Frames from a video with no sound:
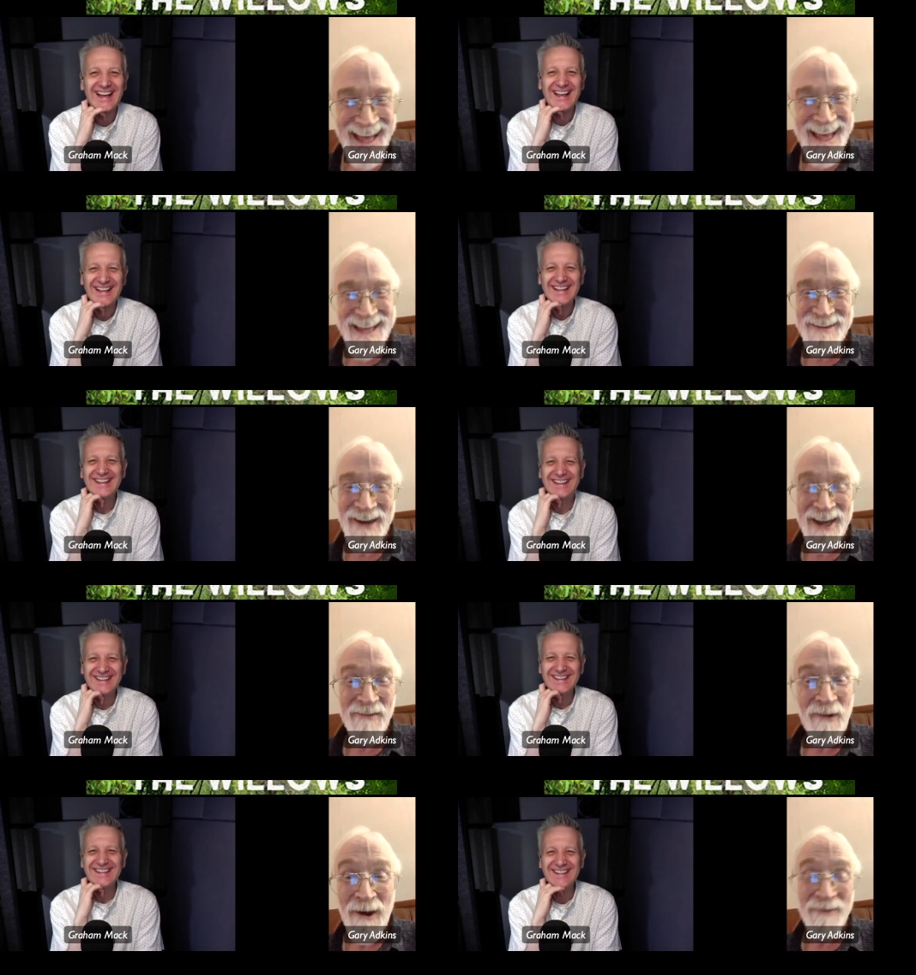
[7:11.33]
Speaker 1: yeah. do
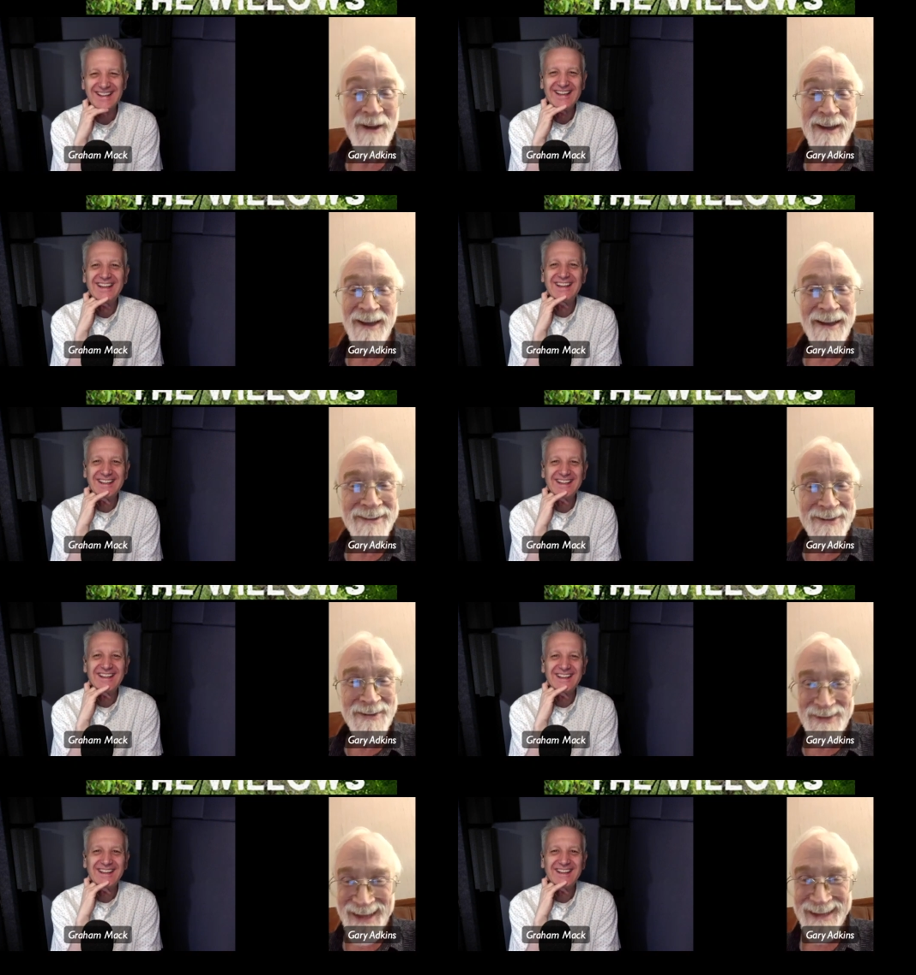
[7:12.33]
any work? You can all just
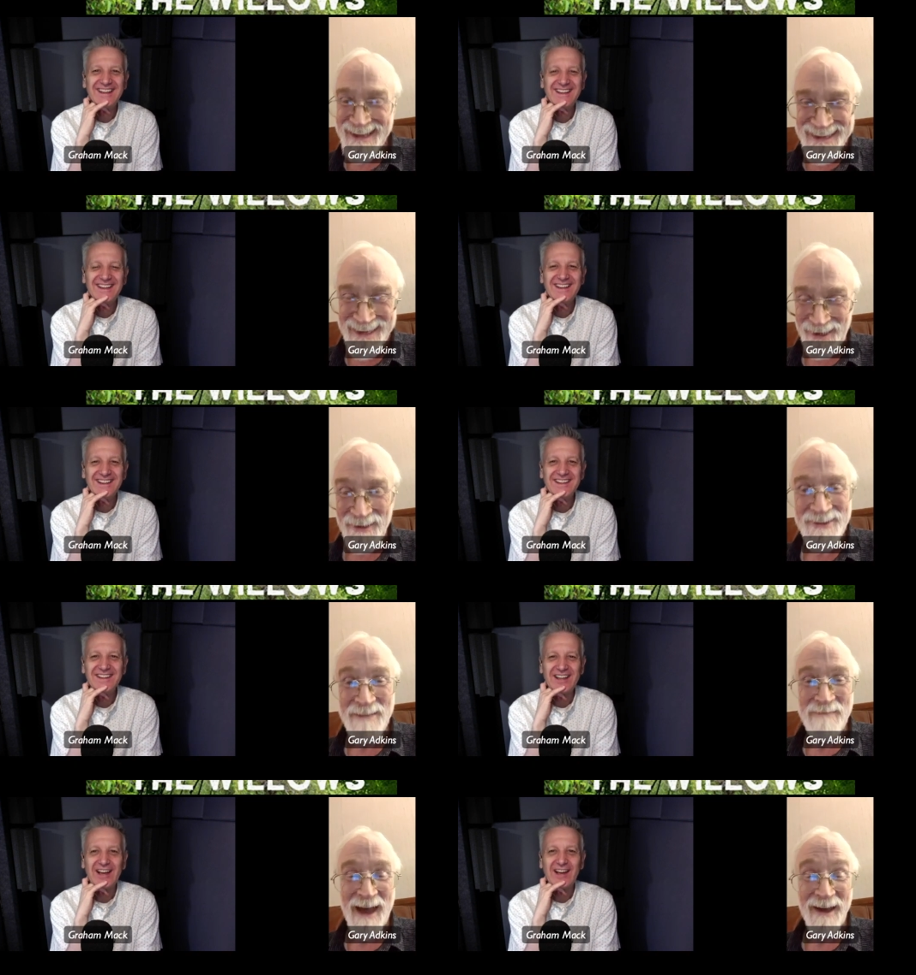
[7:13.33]
yeah
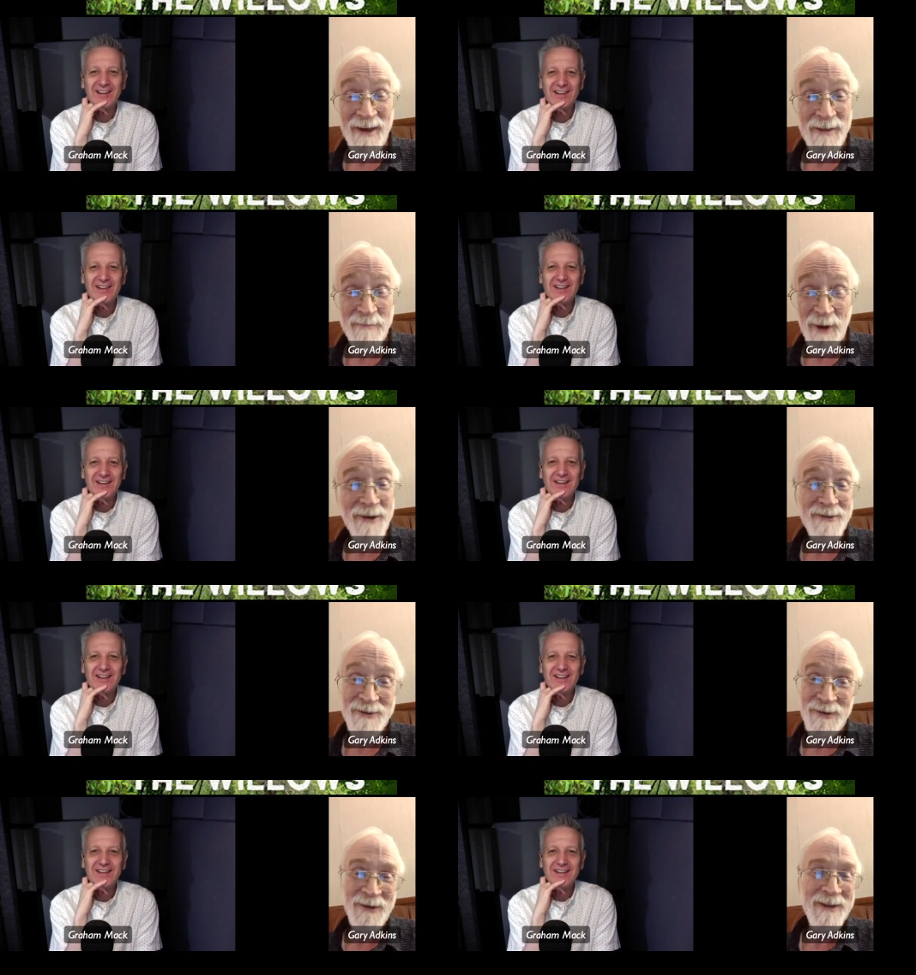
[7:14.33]
sit back yeah. on the bar
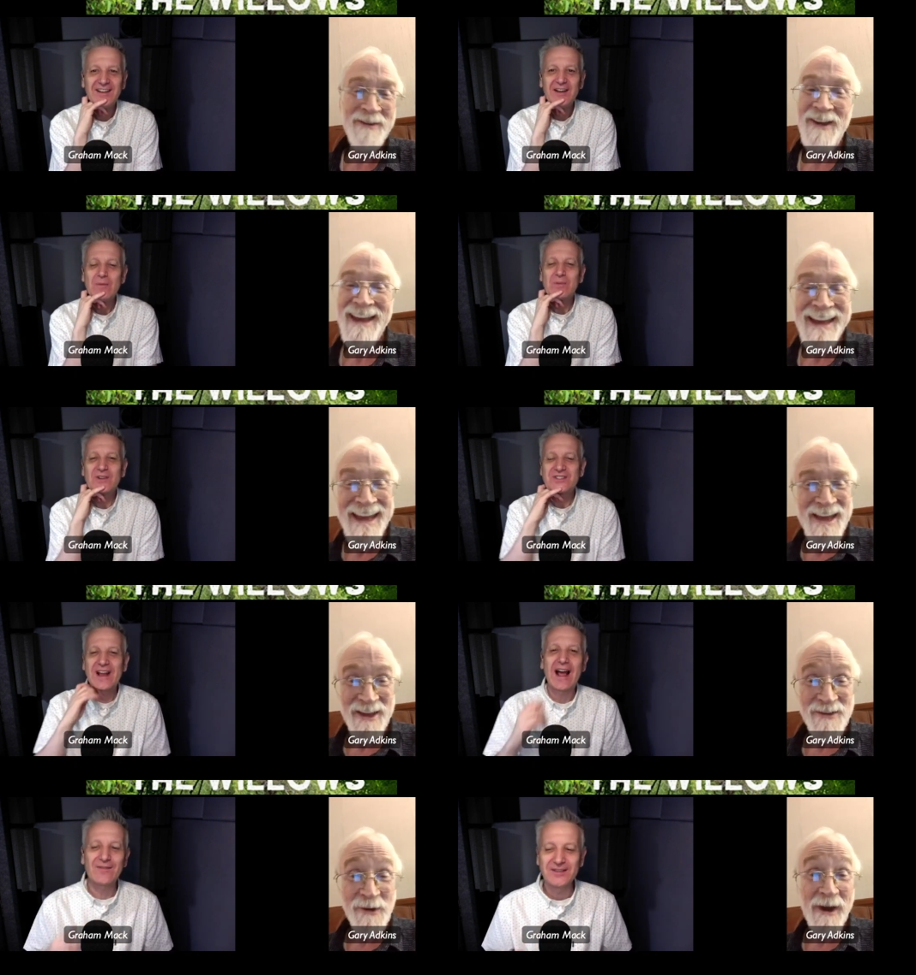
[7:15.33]
stool.
Speaker 2: Plus,
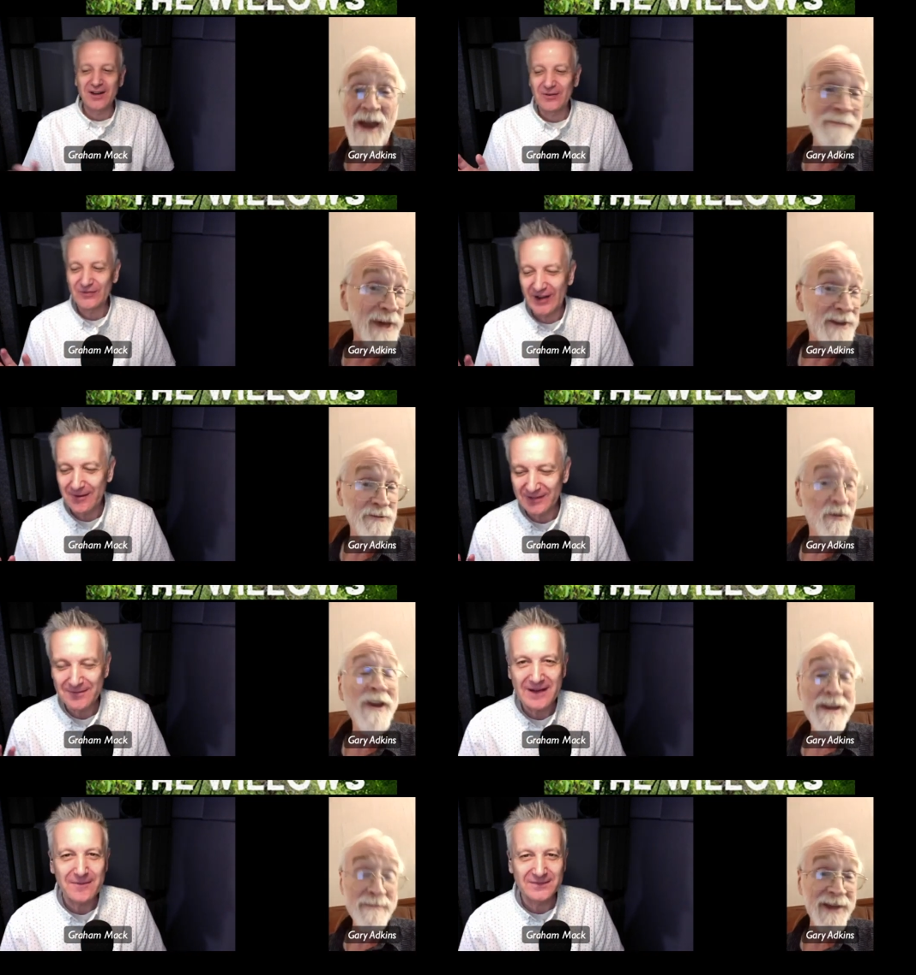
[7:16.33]
you haven't got
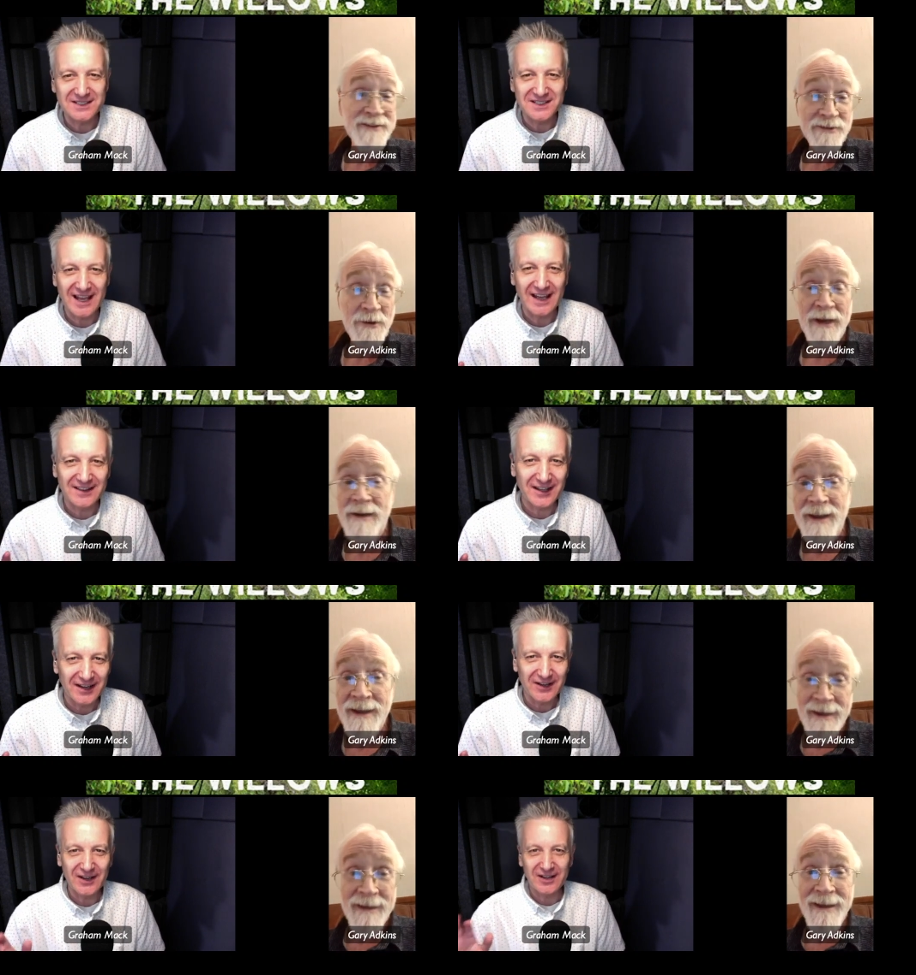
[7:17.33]
family members there
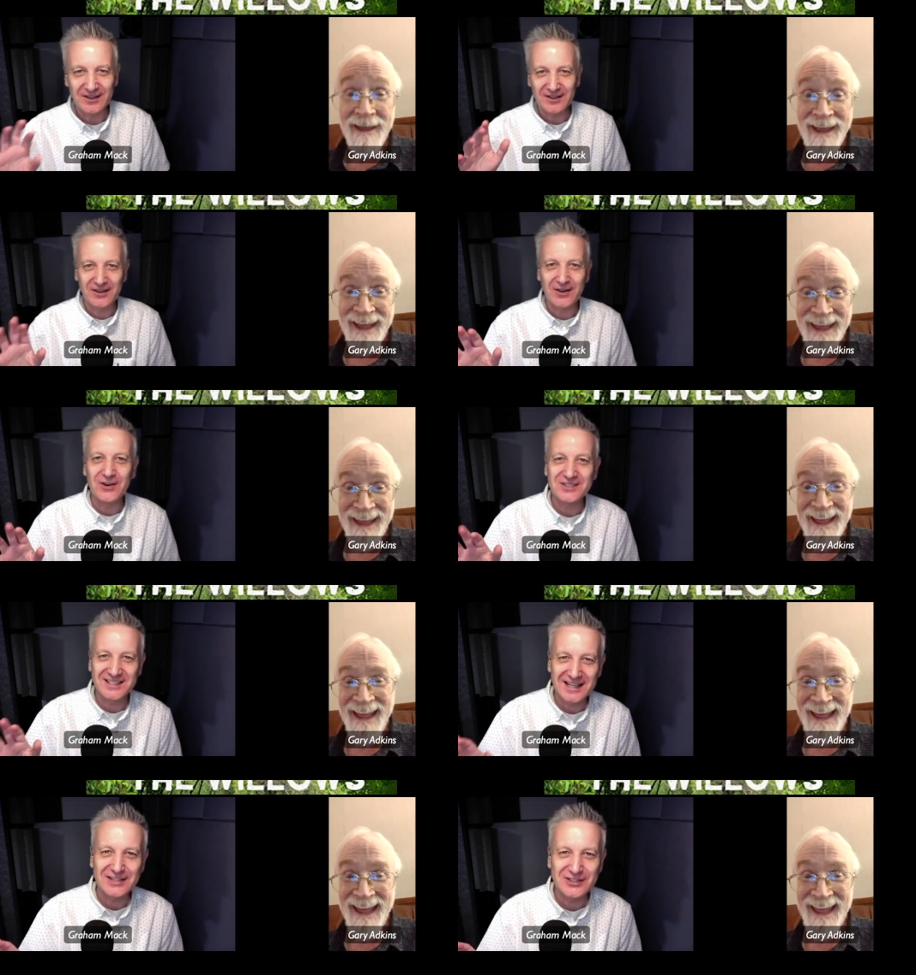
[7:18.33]
that are going to
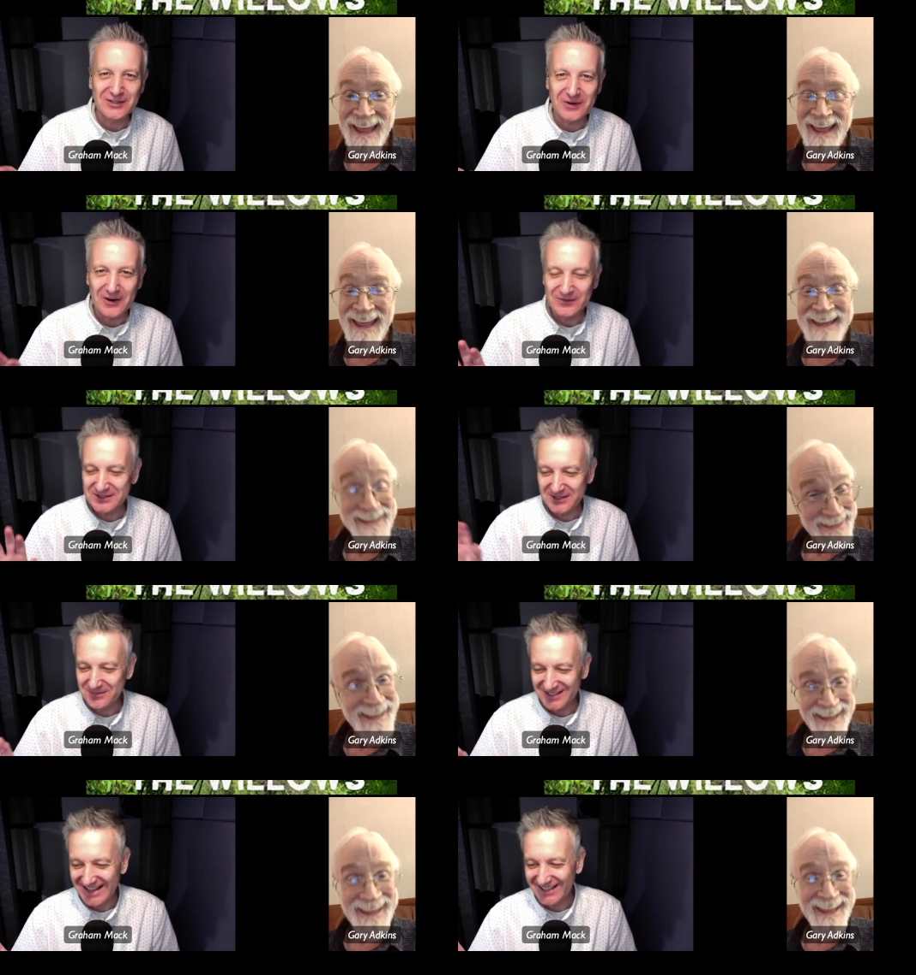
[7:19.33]
cause an issue over
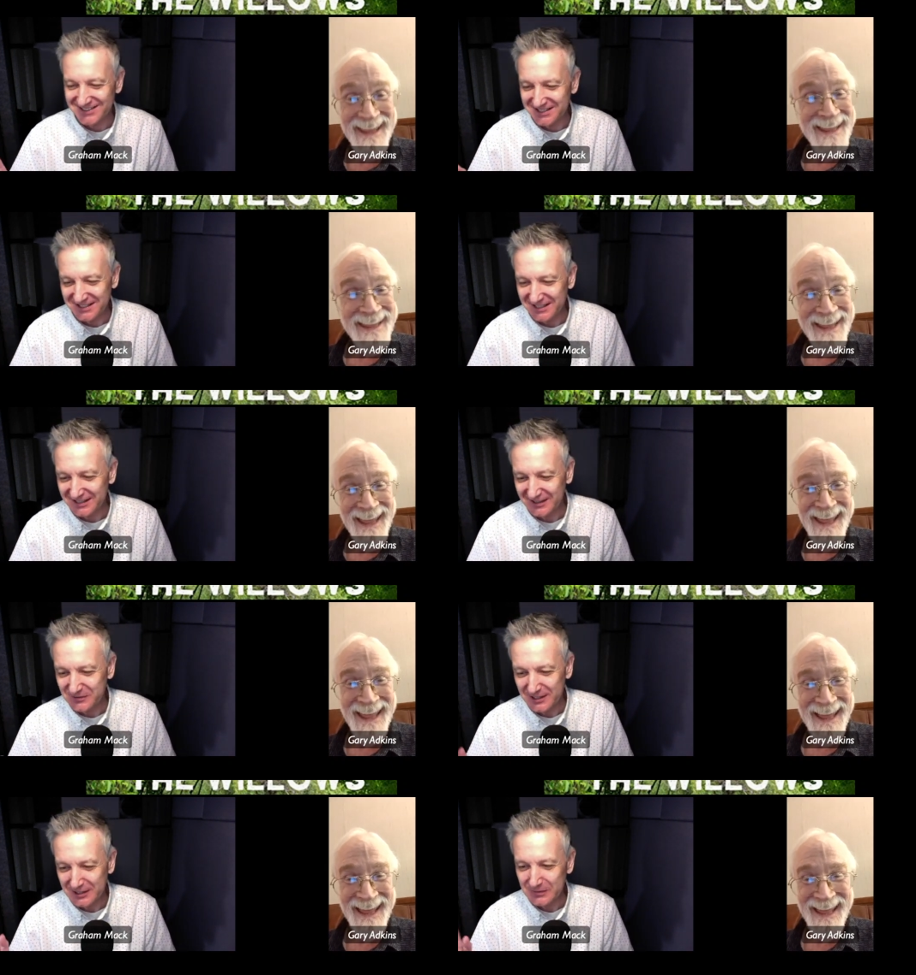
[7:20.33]
something else that you
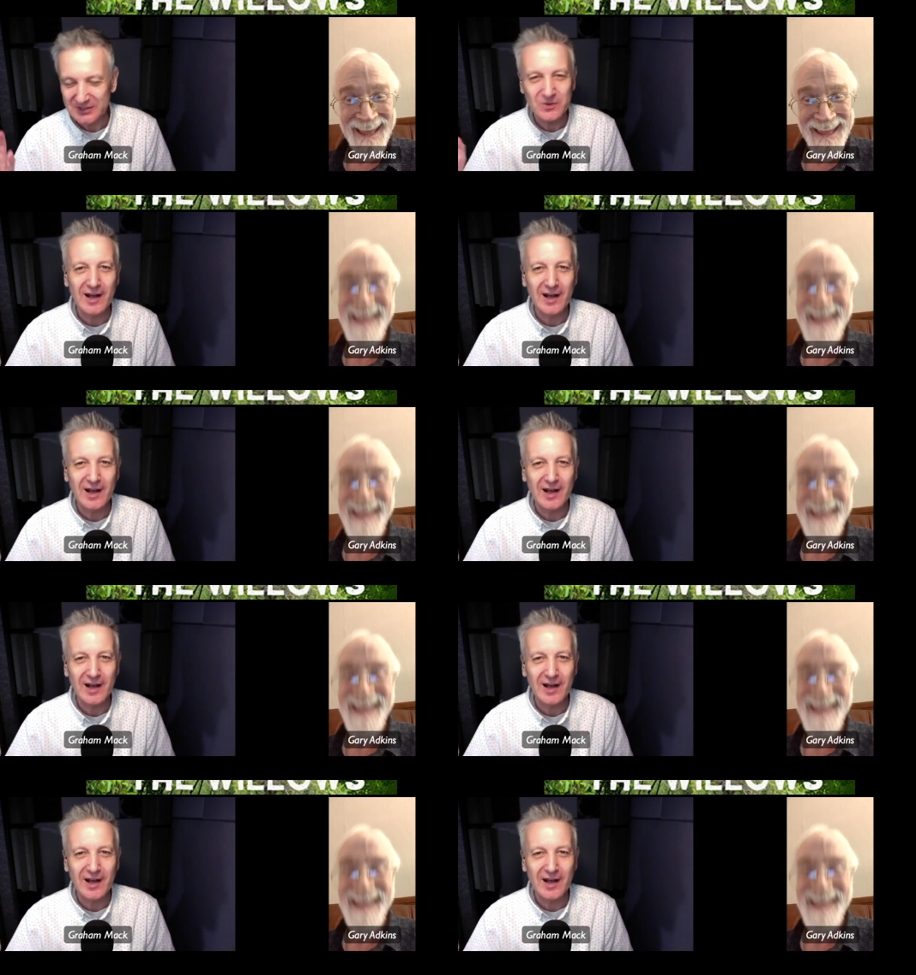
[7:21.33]
did when you were